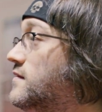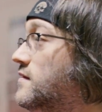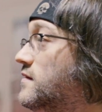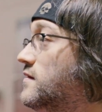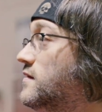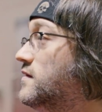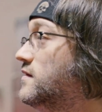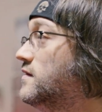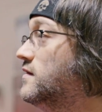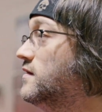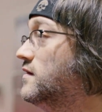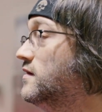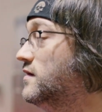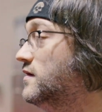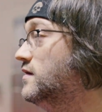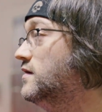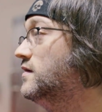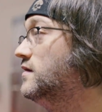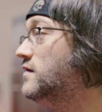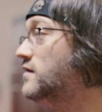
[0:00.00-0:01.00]
Mm.
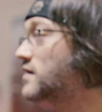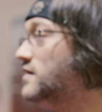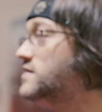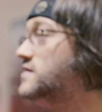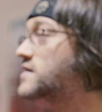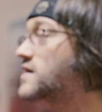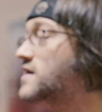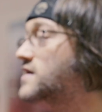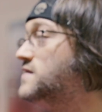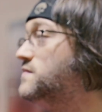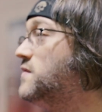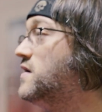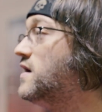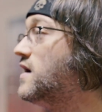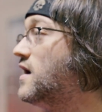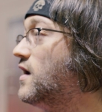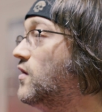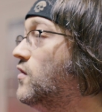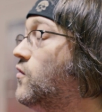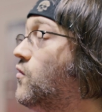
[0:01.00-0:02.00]
Let's say it's made
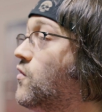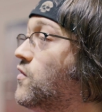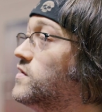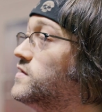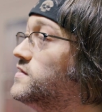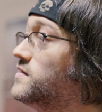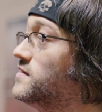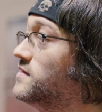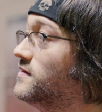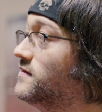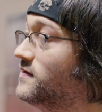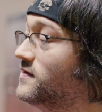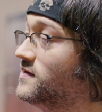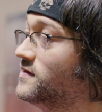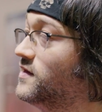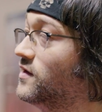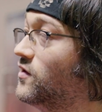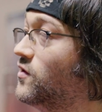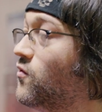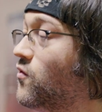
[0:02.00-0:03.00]
out of quartz.
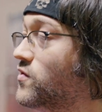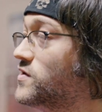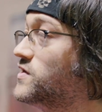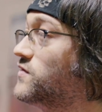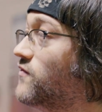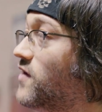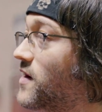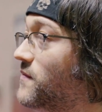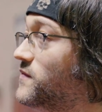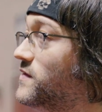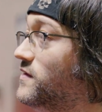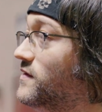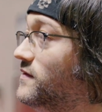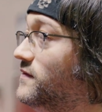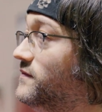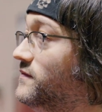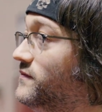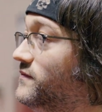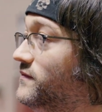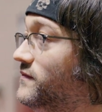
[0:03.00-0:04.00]
Okay. a quartz rather.
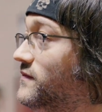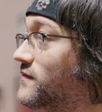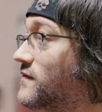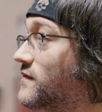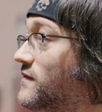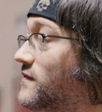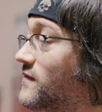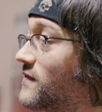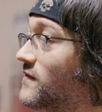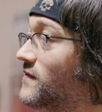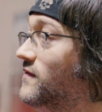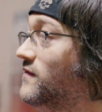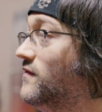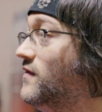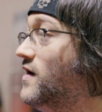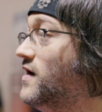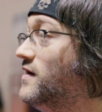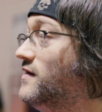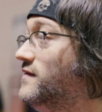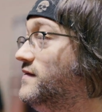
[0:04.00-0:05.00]

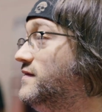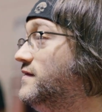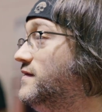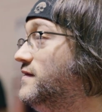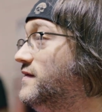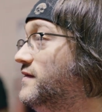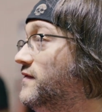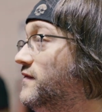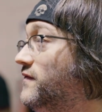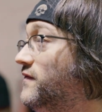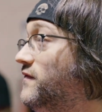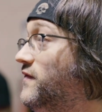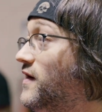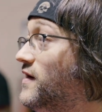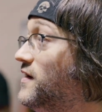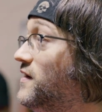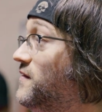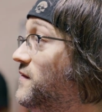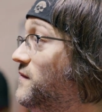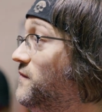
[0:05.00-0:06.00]
Right?
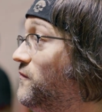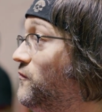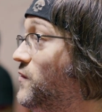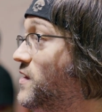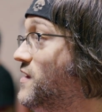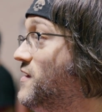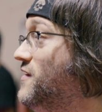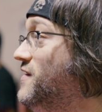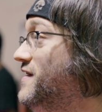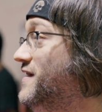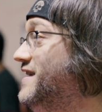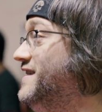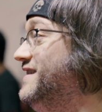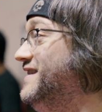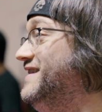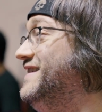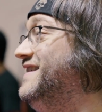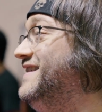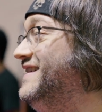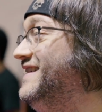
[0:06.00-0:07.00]
Fucking weird.
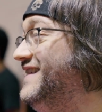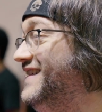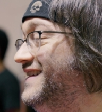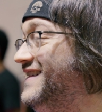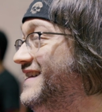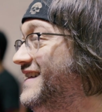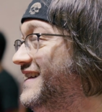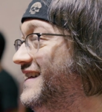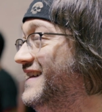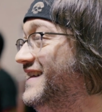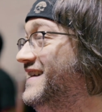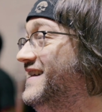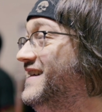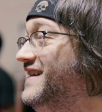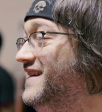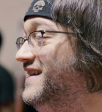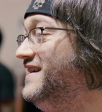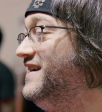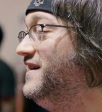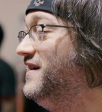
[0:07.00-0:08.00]
Yeah. Jagged
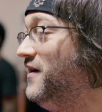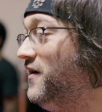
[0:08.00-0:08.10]
edges.